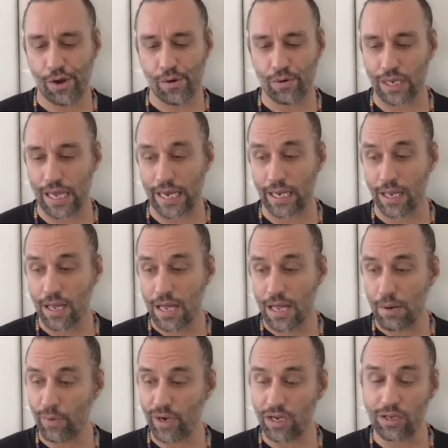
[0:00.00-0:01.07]
Like
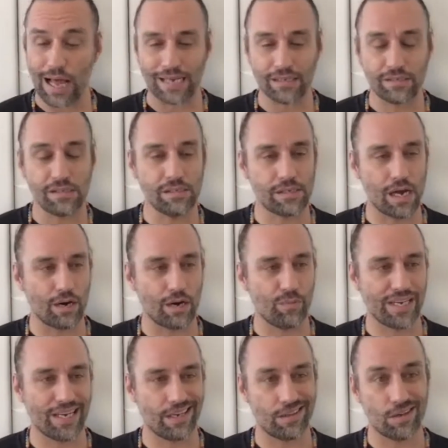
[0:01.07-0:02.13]
when class is done and we
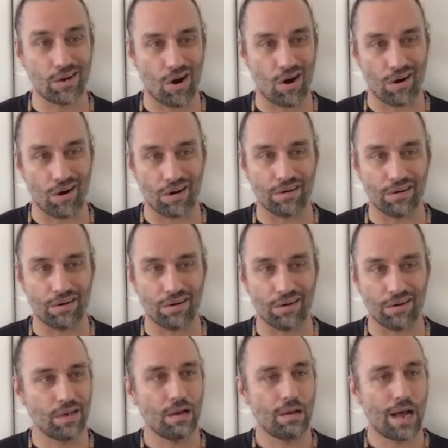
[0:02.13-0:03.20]
get in the car,
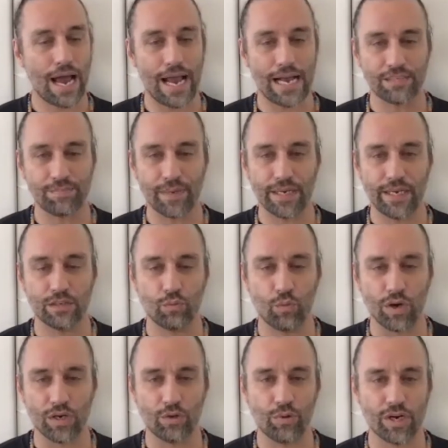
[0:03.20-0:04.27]
I ask my kids
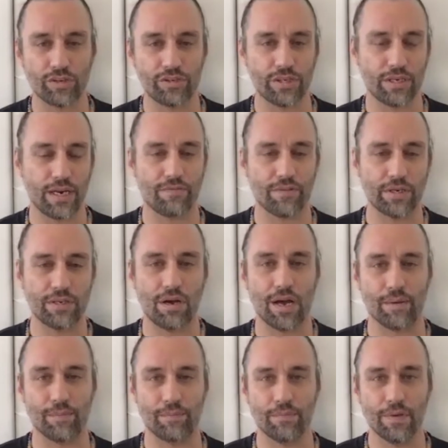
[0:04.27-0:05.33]
one question every
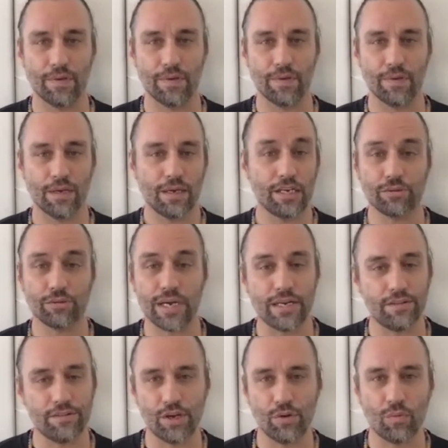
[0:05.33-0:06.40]
time. Is there
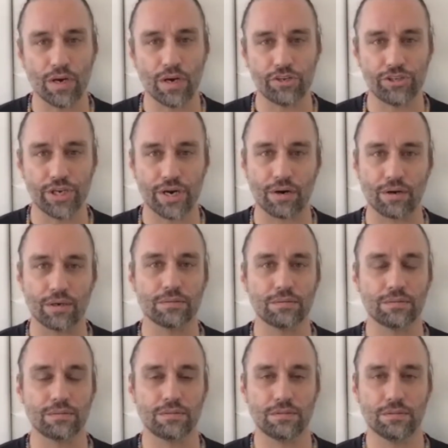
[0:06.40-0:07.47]
anything you want to share?
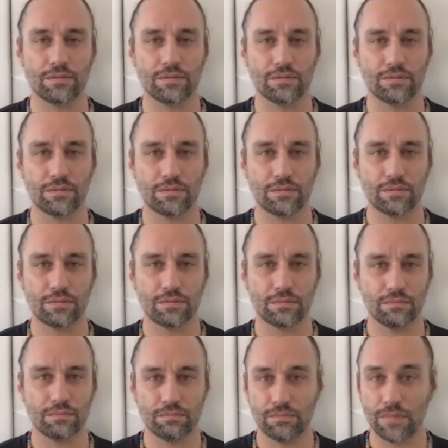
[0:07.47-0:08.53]

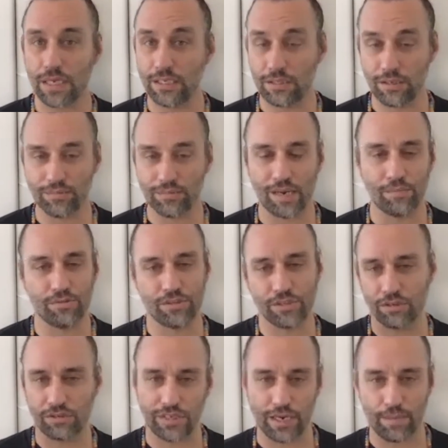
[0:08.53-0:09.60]
And sometimes they'll
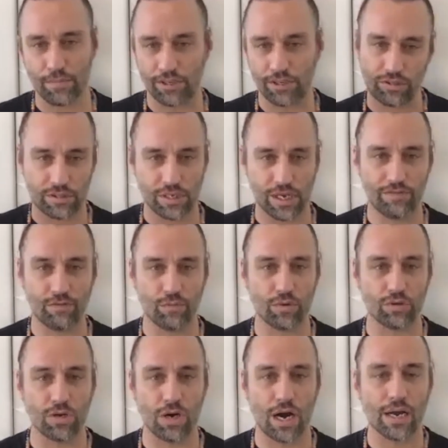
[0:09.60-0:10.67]
say a bunch of stuff and we'll
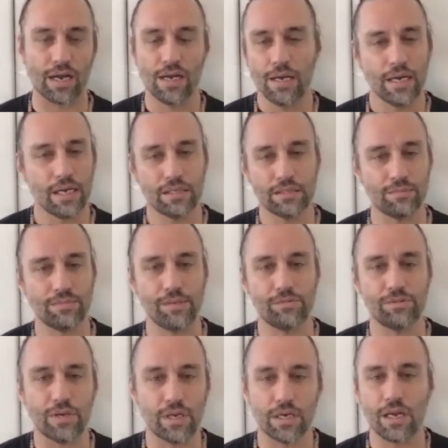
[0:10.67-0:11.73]
talk. And sometimes
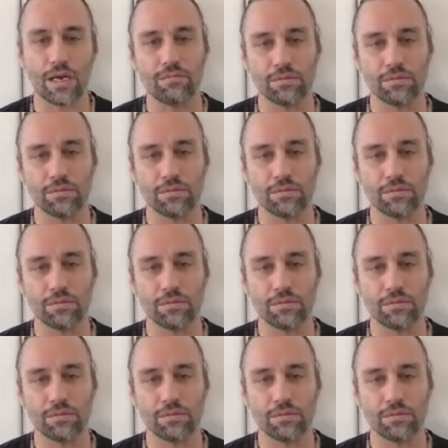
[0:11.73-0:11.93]
they're like, no.